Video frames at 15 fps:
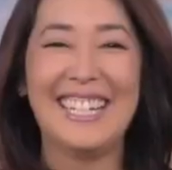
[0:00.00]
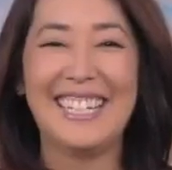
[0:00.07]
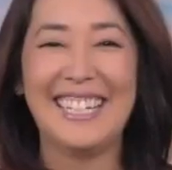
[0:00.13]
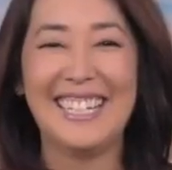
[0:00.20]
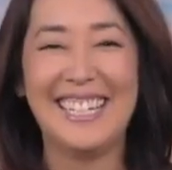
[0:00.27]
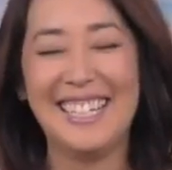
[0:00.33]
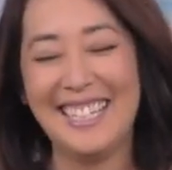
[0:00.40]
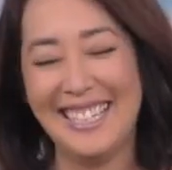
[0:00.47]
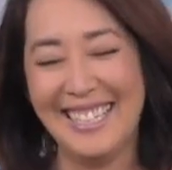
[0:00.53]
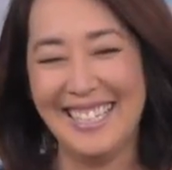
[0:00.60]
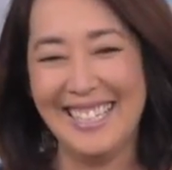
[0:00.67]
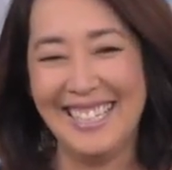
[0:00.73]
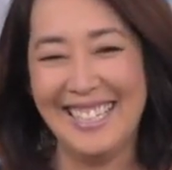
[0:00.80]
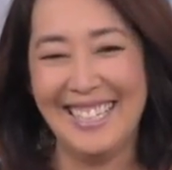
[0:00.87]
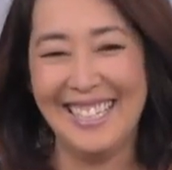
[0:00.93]

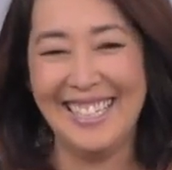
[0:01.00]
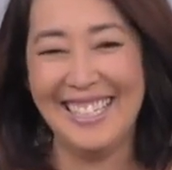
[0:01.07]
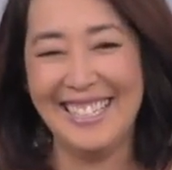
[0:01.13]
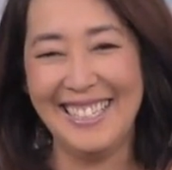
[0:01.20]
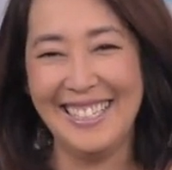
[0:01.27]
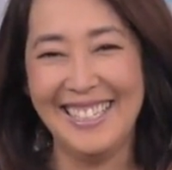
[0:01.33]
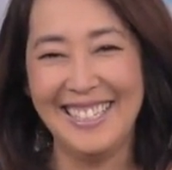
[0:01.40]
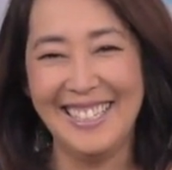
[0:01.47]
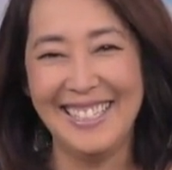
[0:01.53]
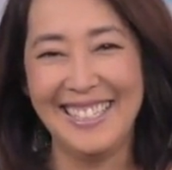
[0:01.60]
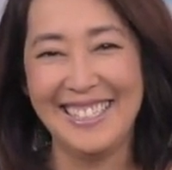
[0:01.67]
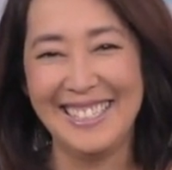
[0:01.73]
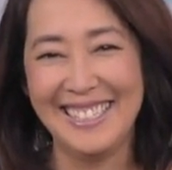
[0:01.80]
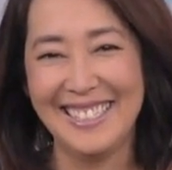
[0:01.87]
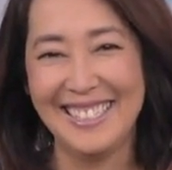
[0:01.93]

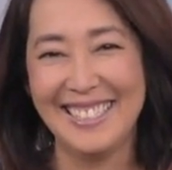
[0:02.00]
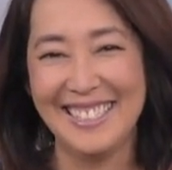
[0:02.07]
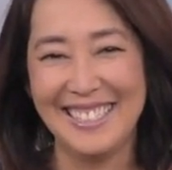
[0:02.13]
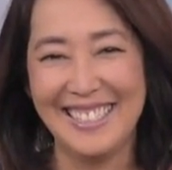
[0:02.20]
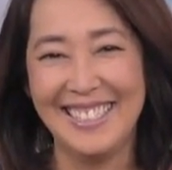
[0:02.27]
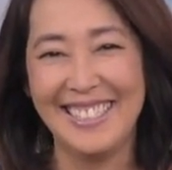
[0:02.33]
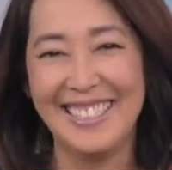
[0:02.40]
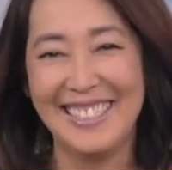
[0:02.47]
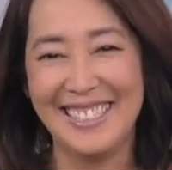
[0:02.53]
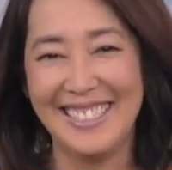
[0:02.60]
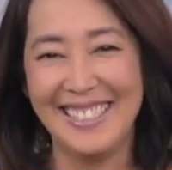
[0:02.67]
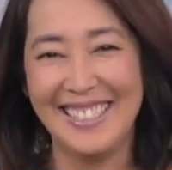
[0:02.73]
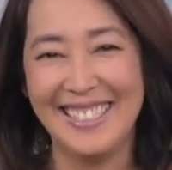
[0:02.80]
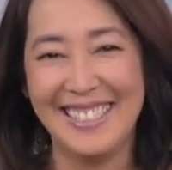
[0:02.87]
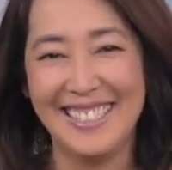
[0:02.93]

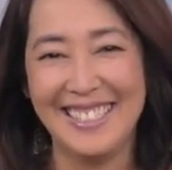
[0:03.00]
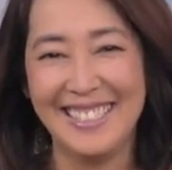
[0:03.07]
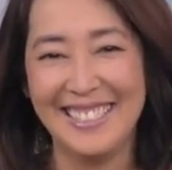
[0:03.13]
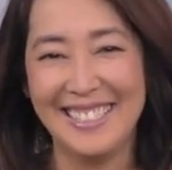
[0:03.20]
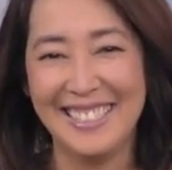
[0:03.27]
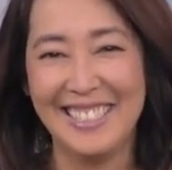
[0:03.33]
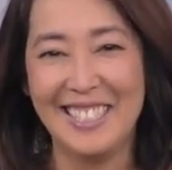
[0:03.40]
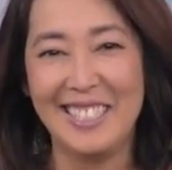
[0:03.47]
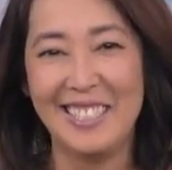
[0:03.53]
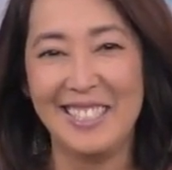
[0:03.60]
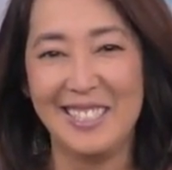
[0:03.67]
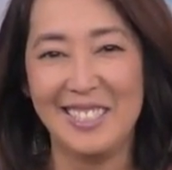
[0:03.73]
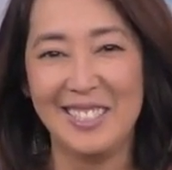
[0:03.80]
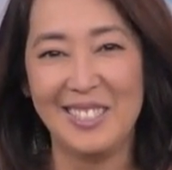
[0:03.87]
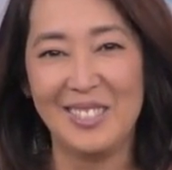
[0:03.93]

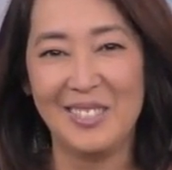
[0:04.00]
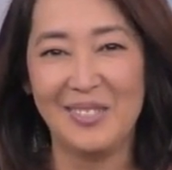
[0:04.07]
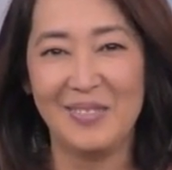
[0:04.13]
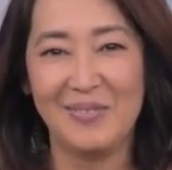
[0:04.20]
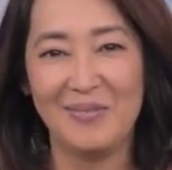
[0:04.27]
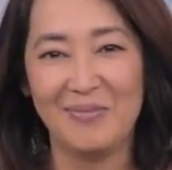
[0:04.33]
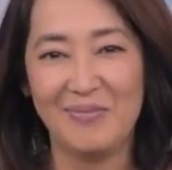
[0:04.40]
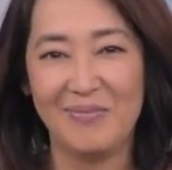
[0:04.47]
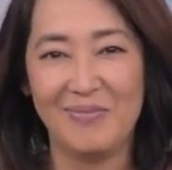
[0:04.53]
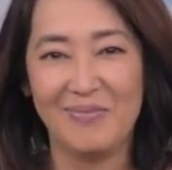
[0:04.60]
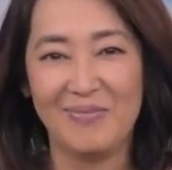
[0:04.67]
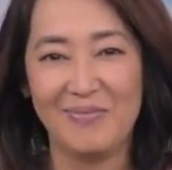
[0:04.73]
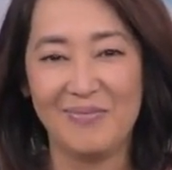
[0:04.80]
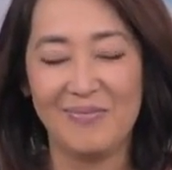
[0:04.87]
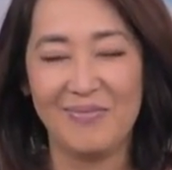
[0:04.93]

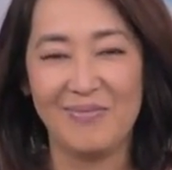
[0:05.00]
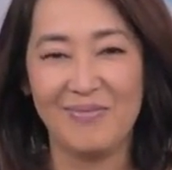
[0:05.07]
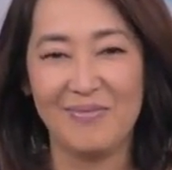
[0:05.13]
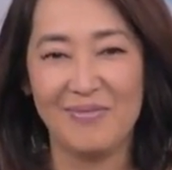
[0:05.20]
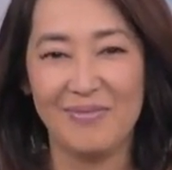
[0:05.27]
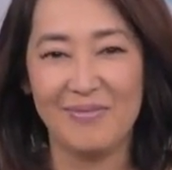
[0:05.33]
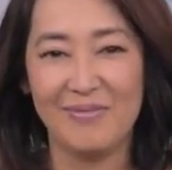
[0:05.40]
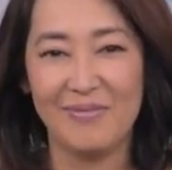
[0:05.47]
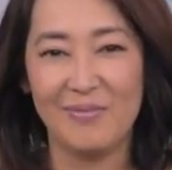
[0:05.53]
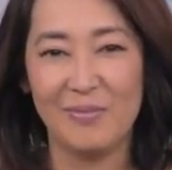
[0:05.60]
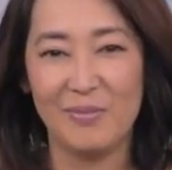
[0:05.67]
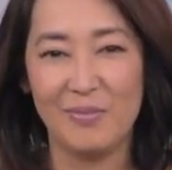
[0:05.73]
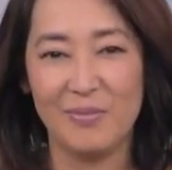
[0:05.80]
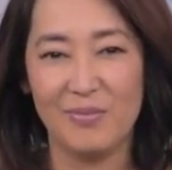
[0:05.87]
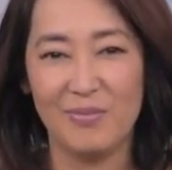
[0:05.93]

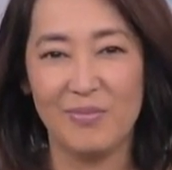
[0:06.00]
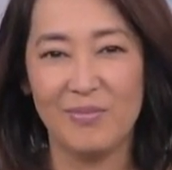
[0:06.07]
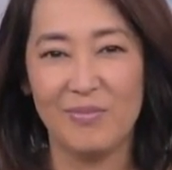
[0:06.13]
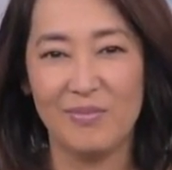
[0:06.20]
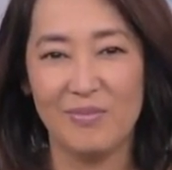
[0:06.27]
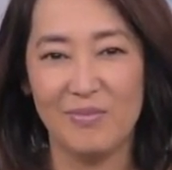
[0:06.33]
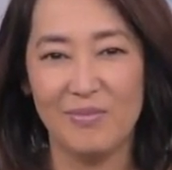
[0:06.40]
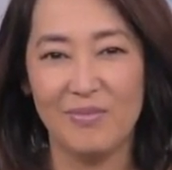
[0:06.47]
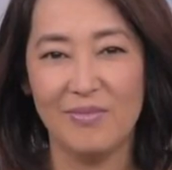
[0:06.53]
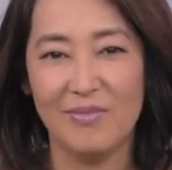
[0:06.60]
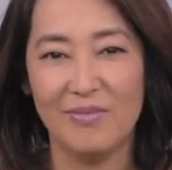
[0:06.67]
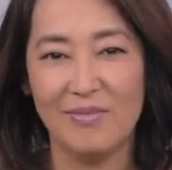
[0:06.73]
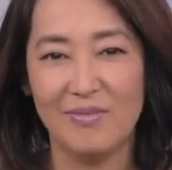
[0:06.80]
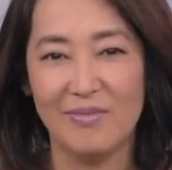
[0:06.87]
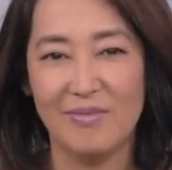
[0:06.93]

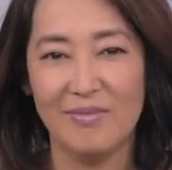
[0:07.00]
[no speech]